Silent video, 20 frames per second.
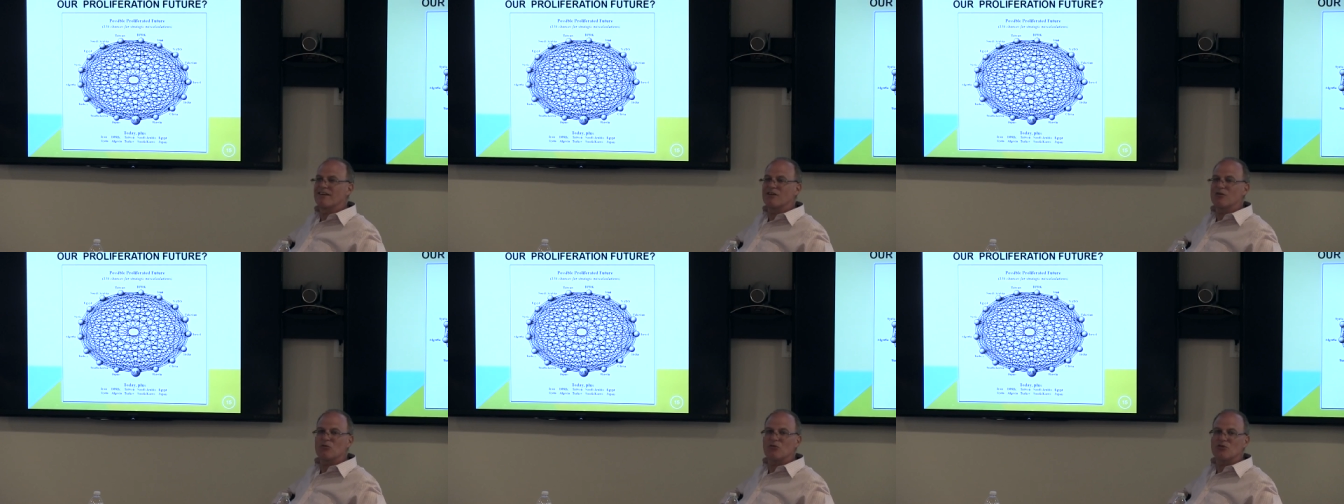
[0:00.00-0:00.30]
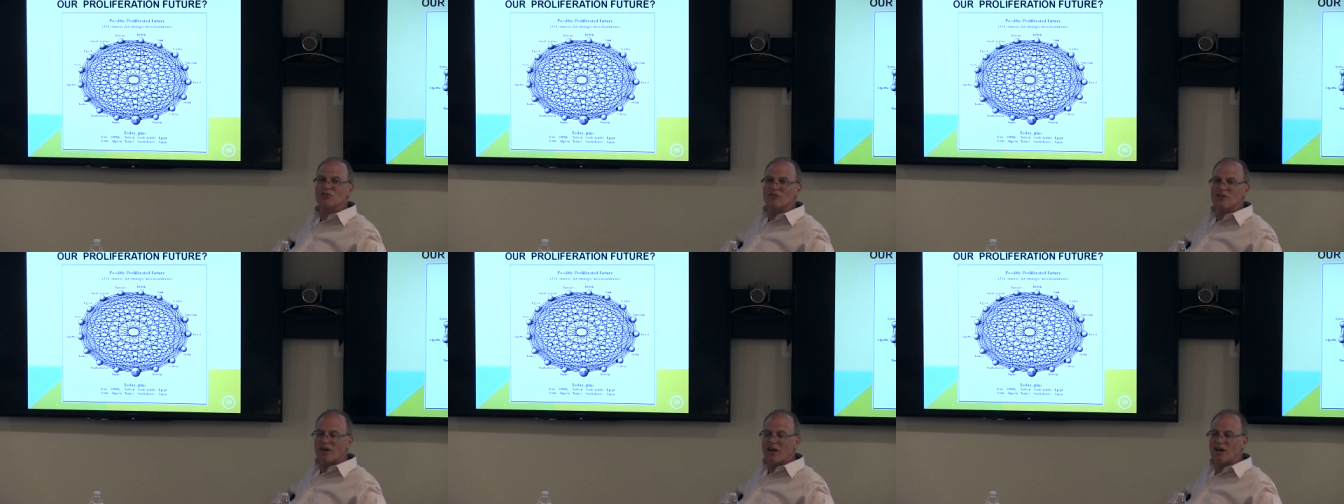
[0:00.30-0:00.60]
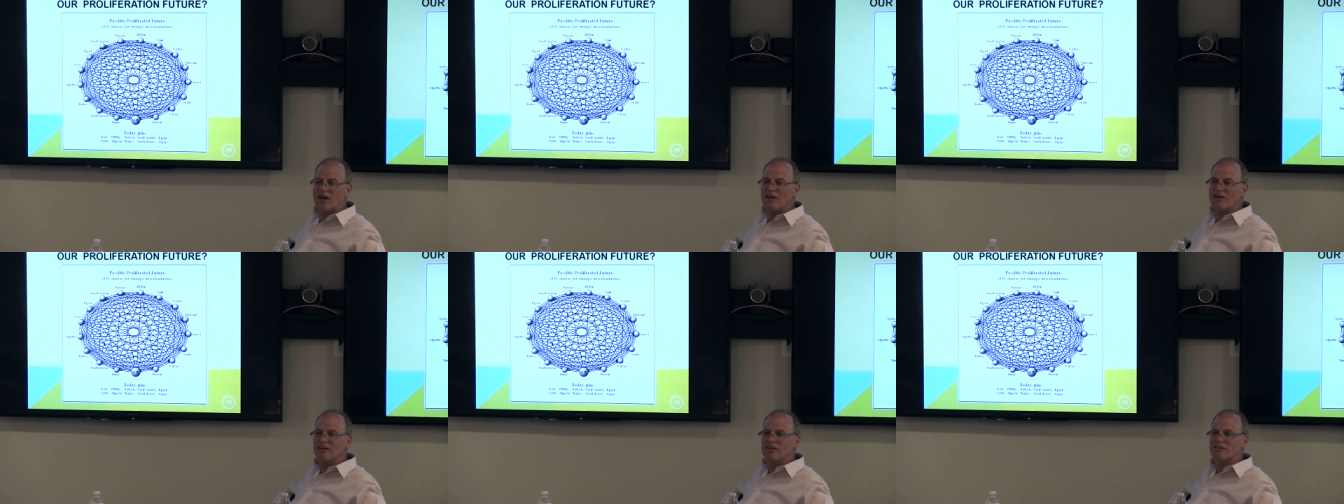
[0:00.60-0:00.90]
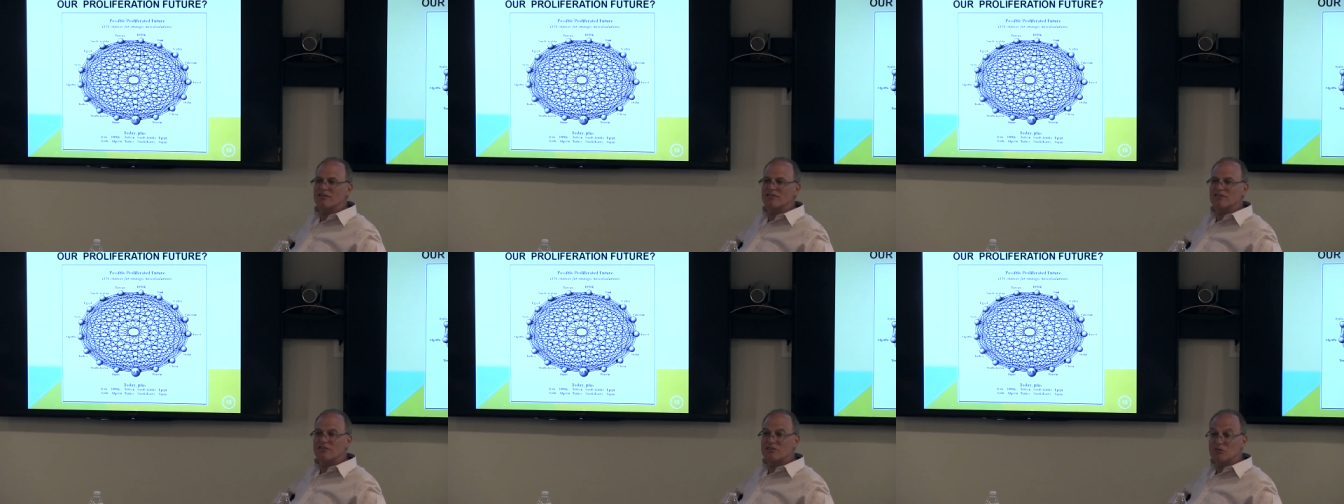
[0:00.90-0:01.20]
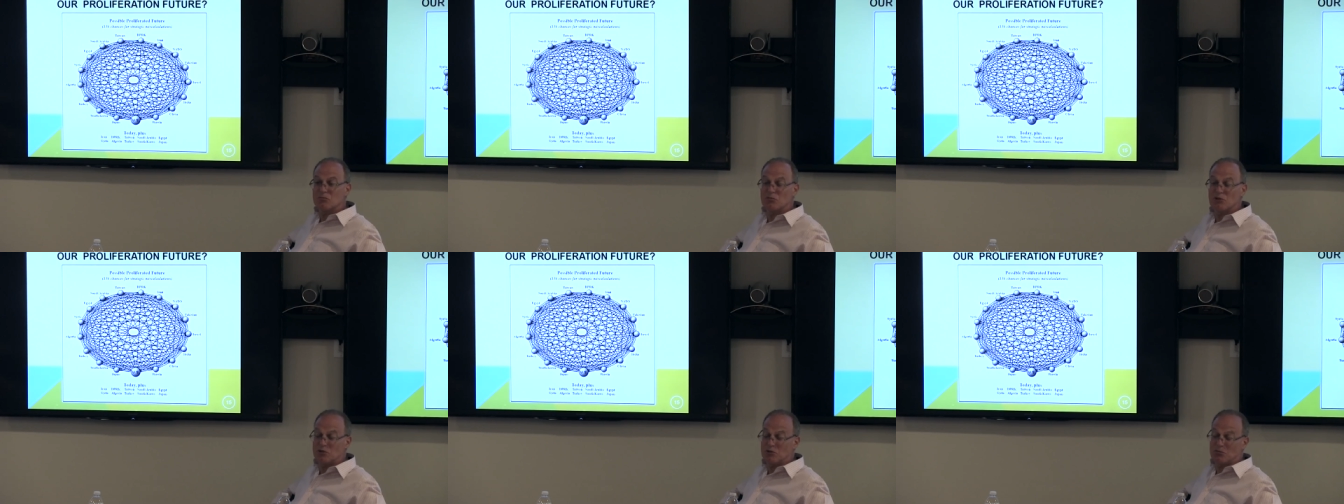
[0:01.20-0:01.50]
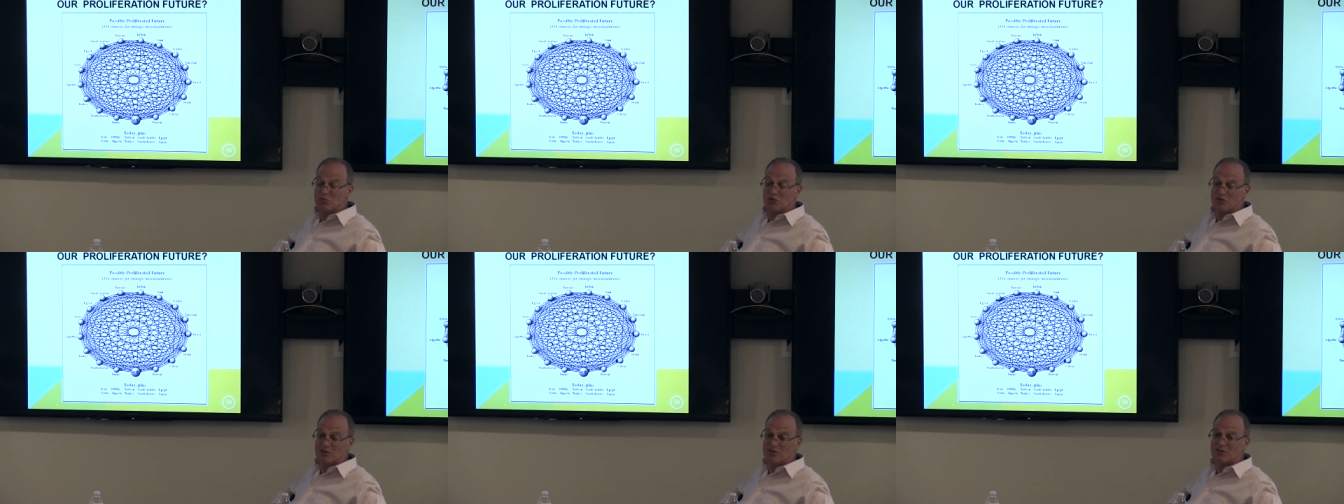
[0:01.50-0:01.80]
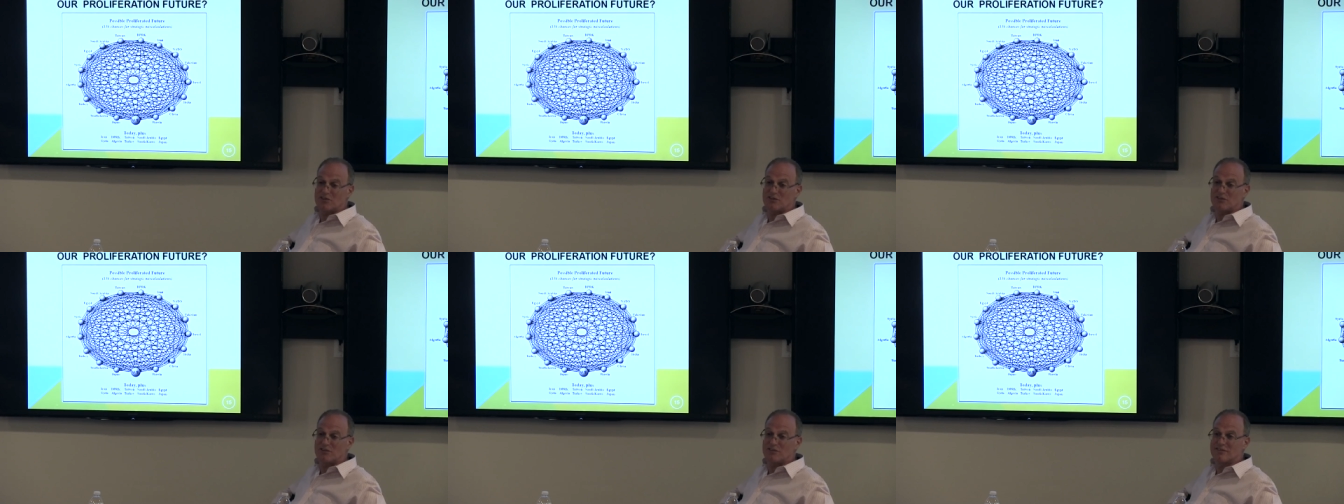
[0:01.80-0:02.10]
it was not simply a
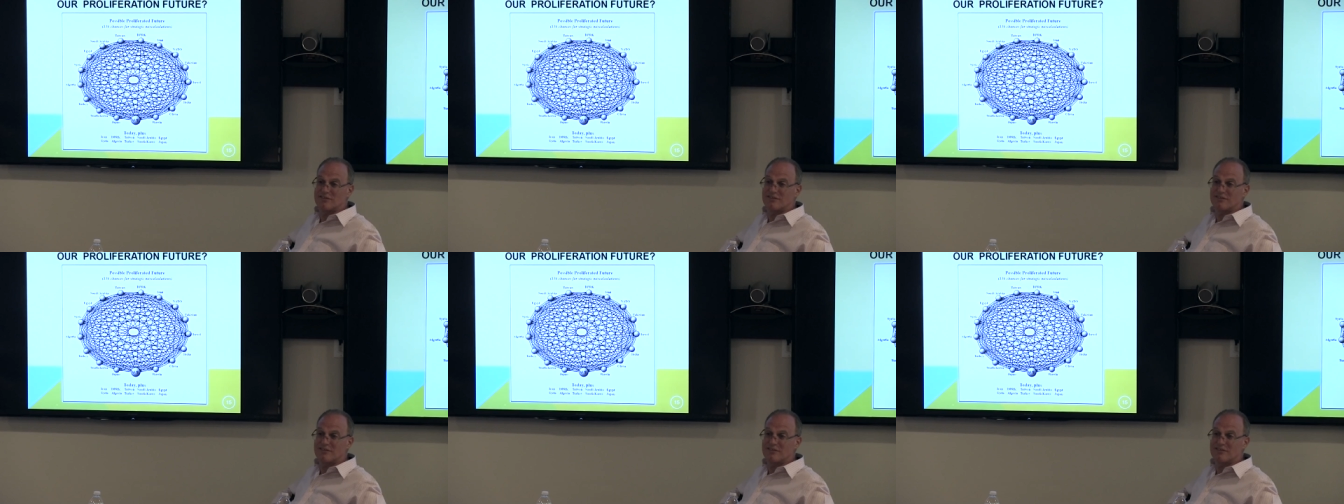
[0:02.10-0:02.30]
prediction.